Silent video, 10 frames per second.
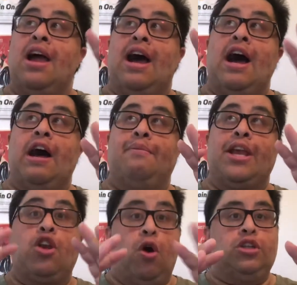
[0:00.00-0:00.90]
um, it
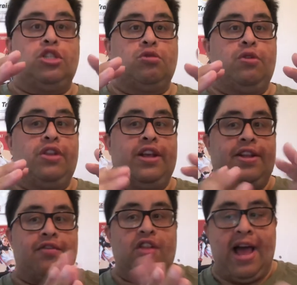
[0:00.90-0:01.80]
goes through
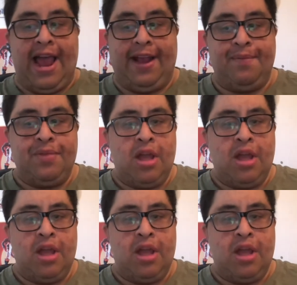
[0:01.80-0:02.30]
the like